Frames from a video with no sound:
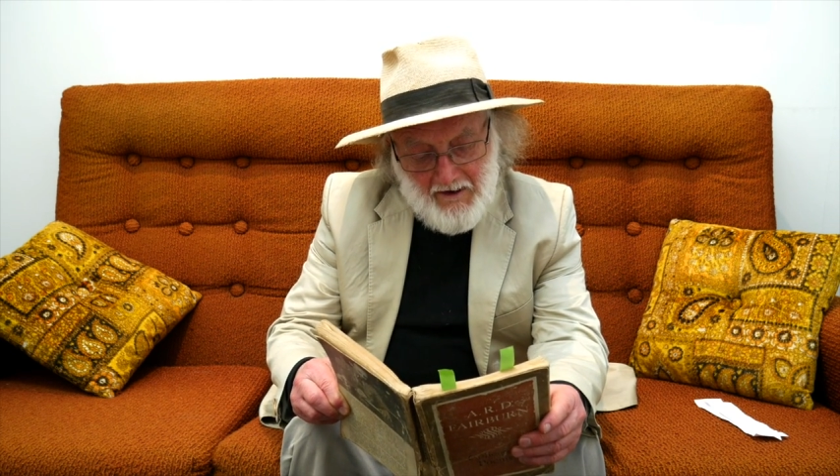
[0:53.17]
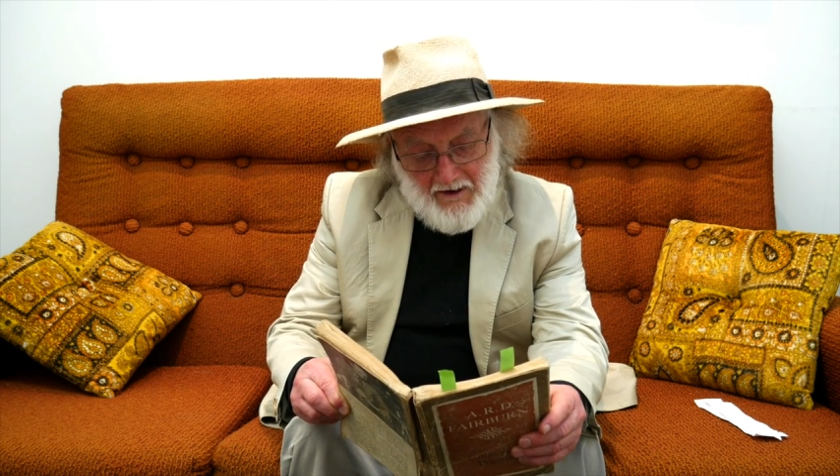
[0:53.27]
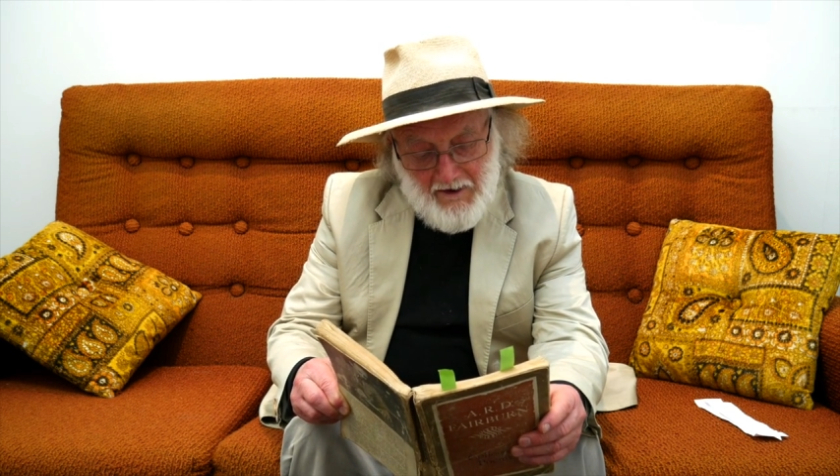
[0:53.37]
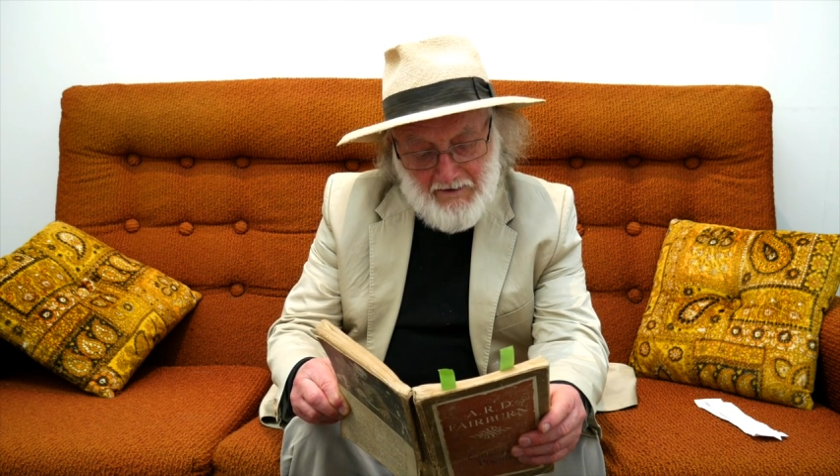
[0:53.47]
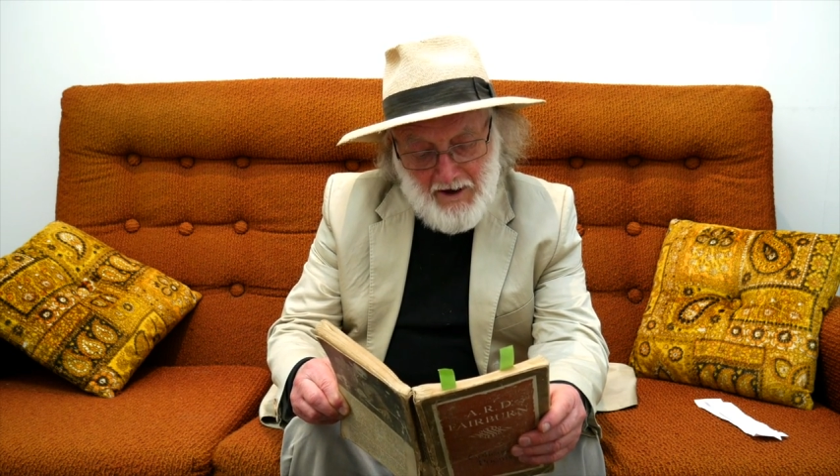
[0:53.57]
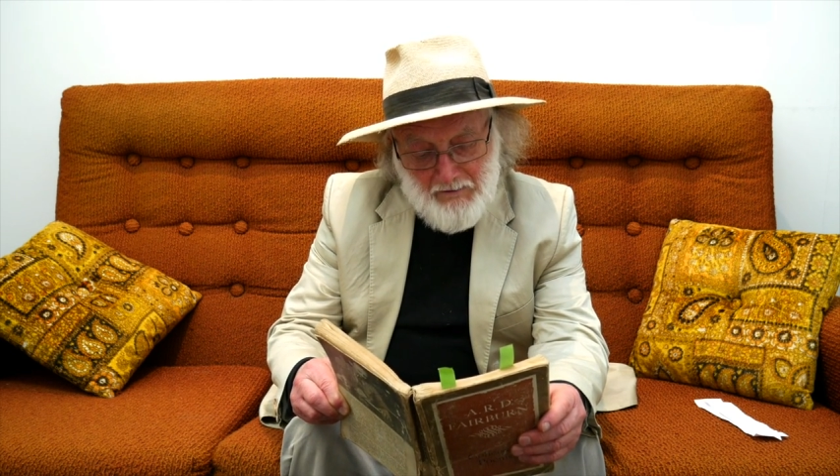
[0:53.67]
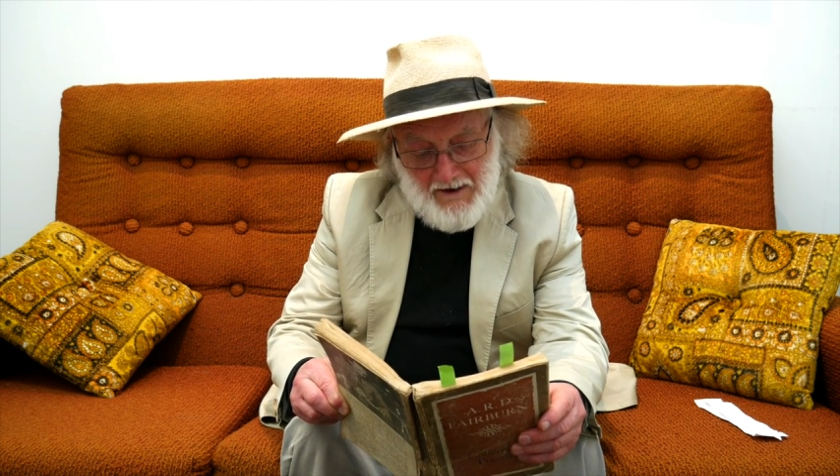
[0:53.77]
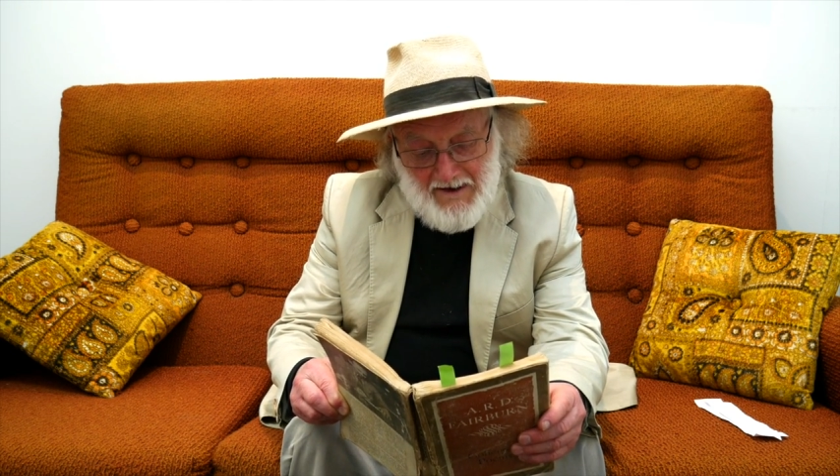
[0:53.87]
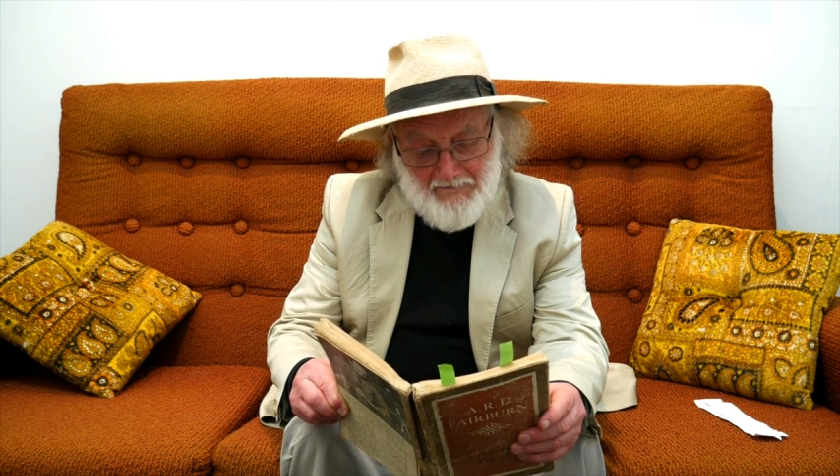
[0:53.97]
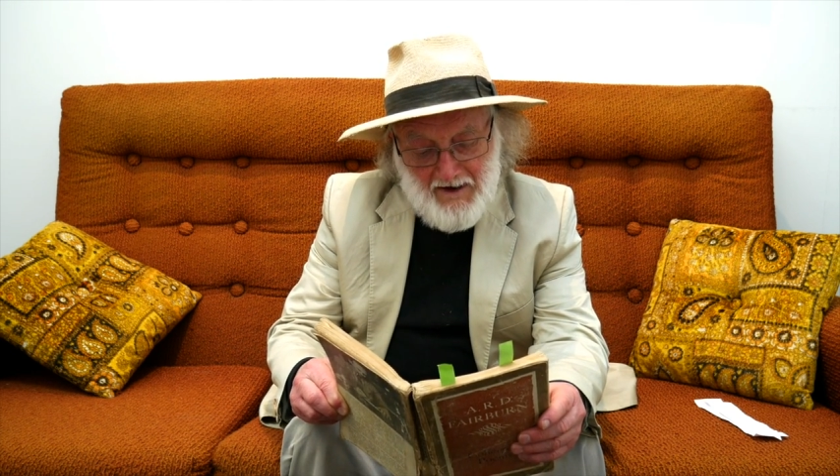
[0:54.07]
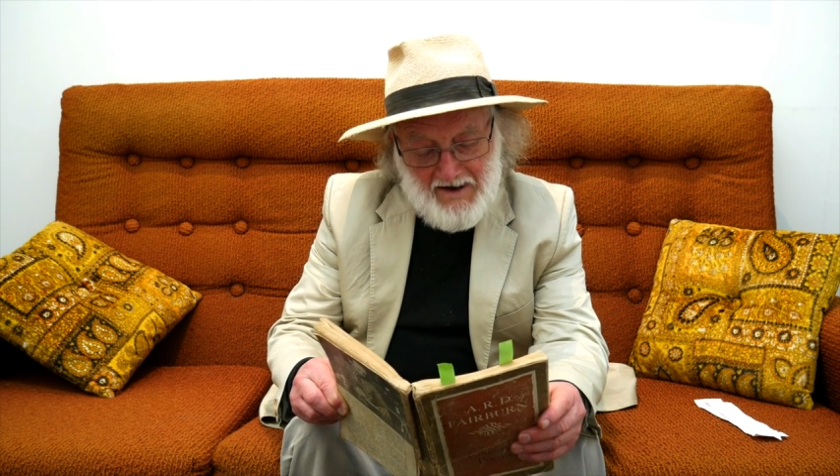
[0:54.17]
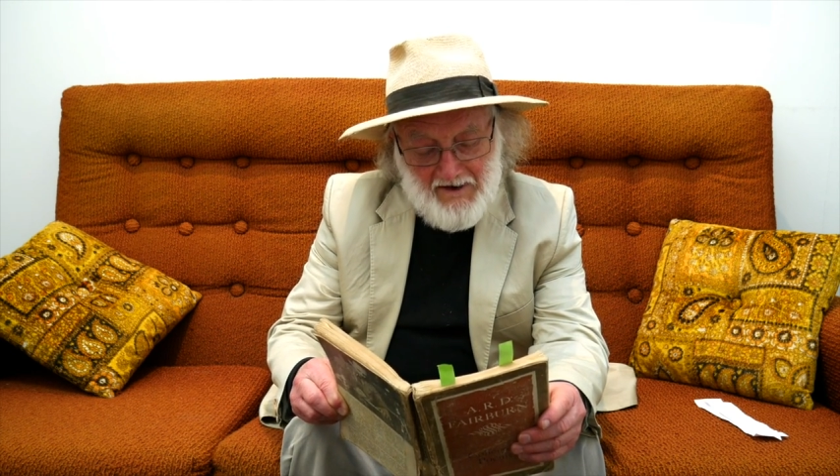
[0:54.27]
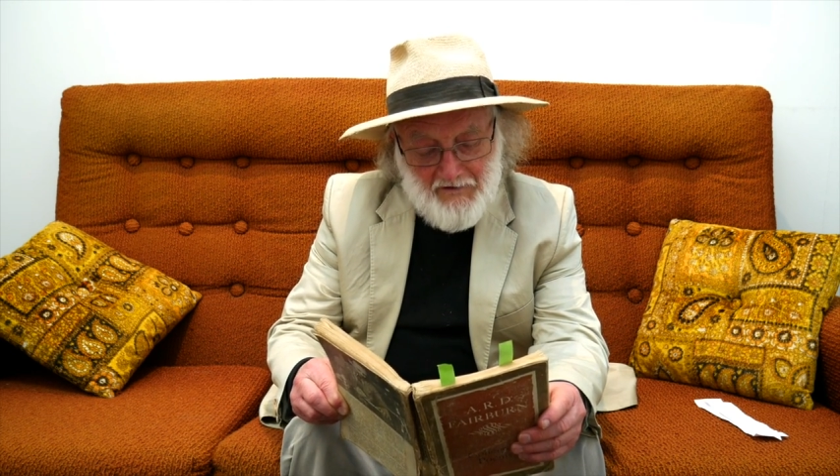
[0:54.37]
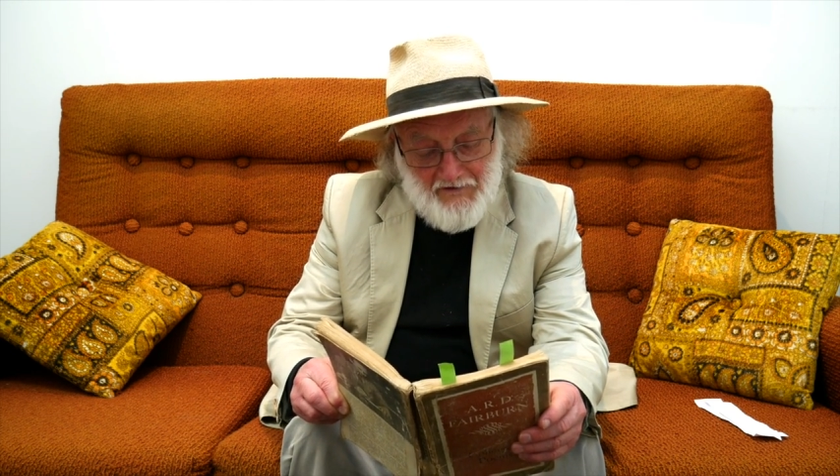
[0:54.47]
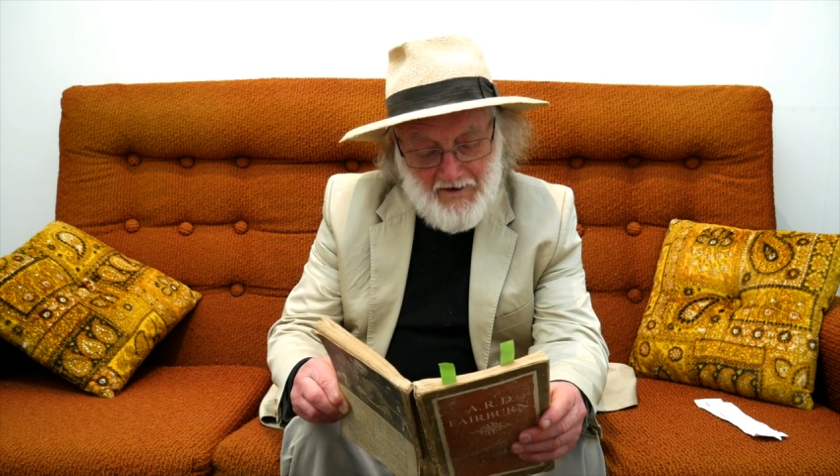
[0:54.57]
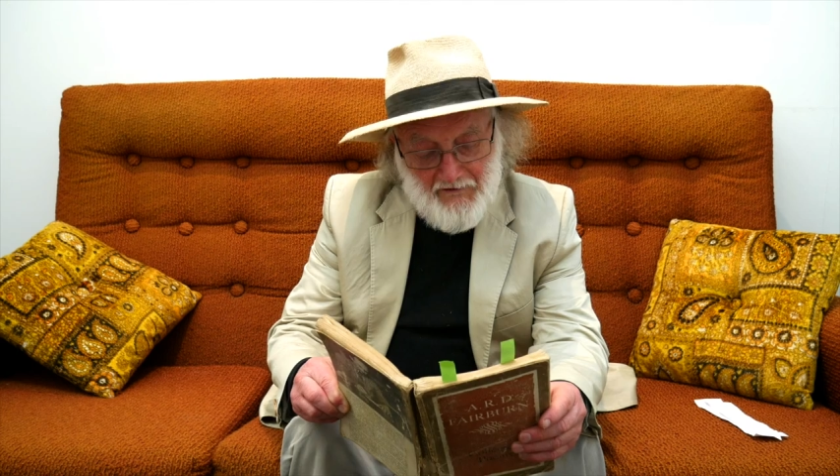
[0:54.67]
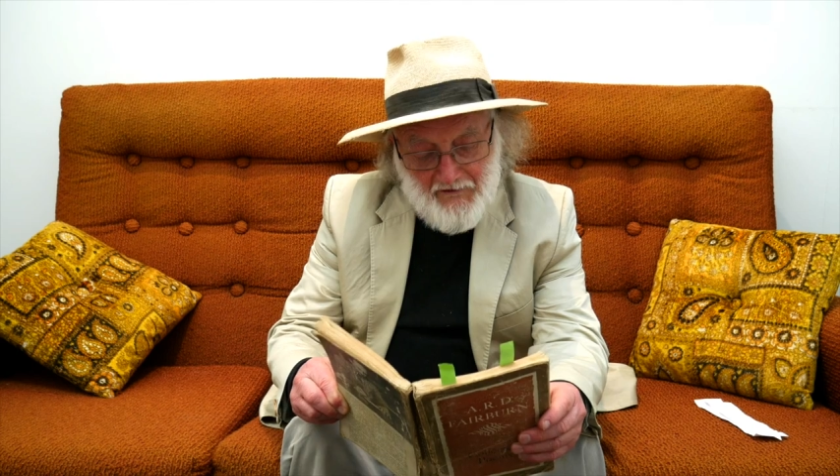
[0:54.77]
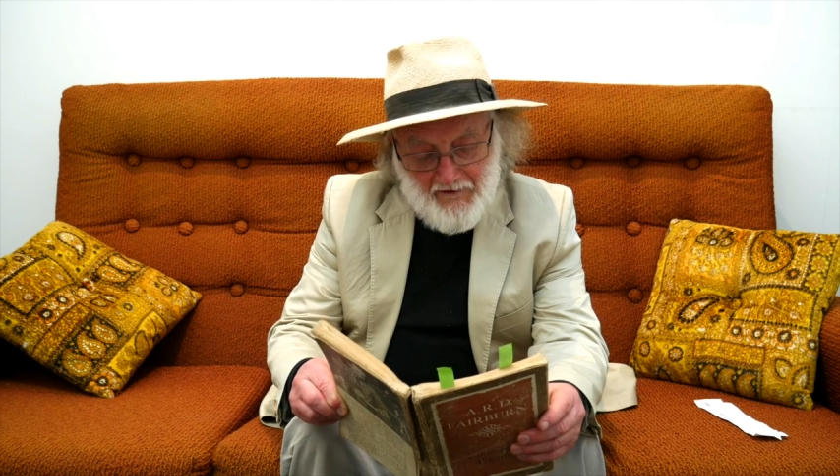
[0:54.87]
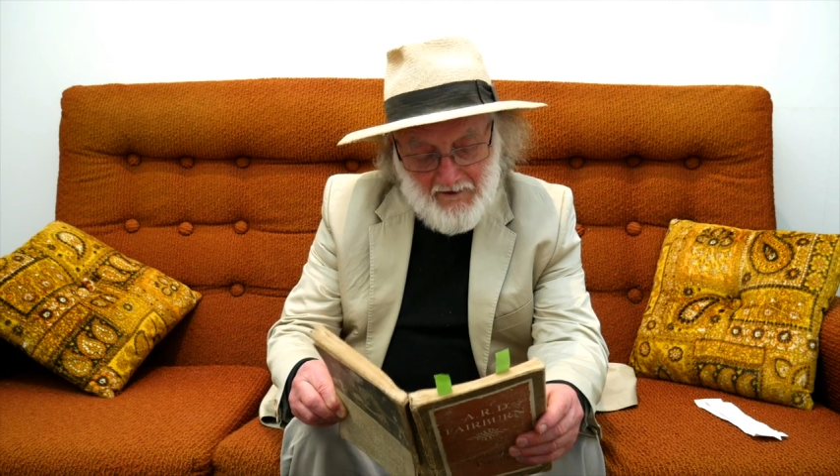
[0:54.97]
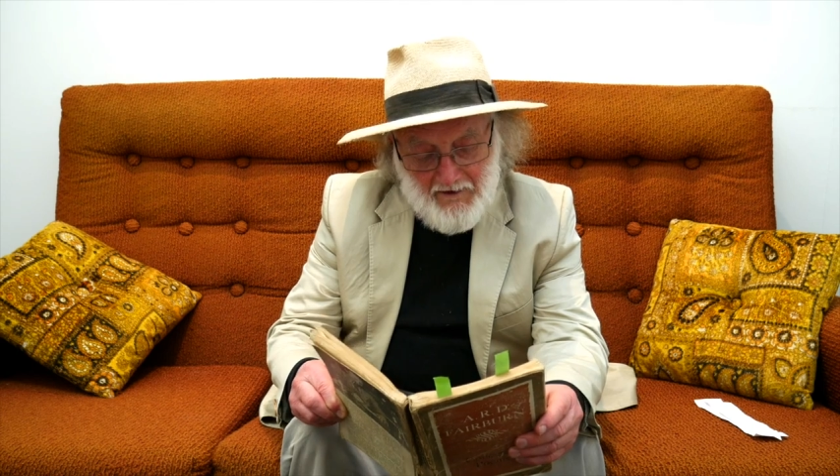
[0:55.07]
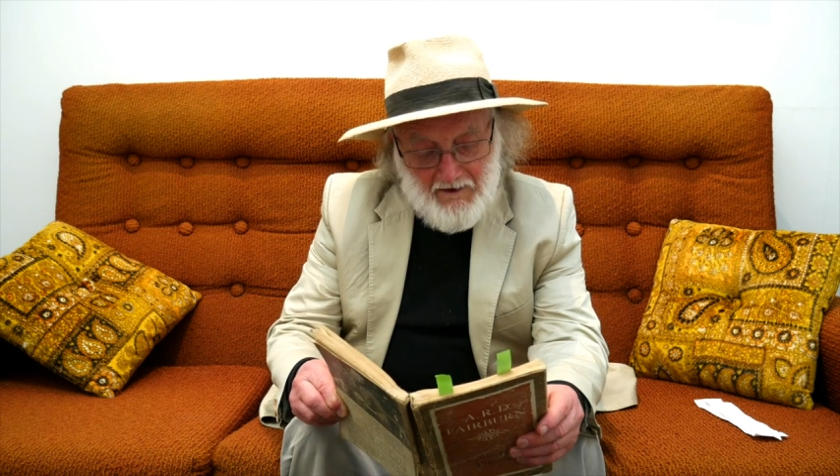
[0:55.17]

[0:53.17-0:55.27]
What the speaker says: and no one ever hears us.